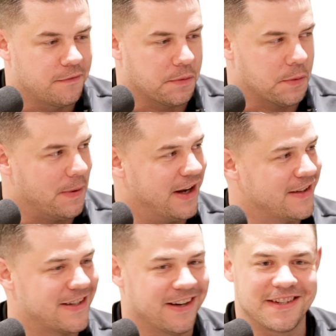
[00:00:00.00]
From a
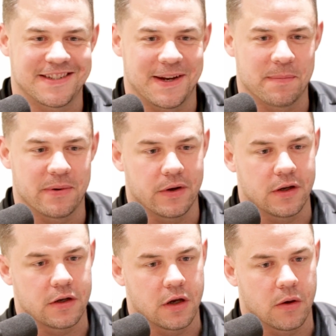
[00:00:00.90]
monetary
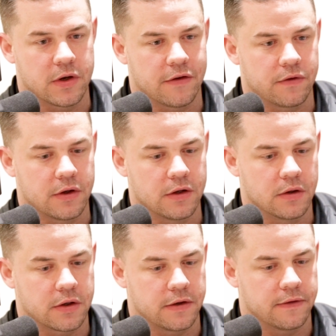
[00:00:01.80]
standpoint, we're definitely
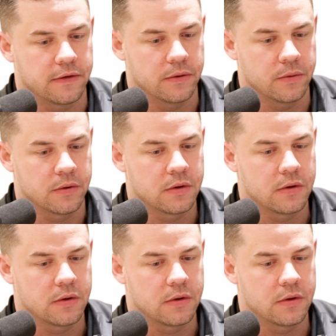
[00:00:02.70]
looking to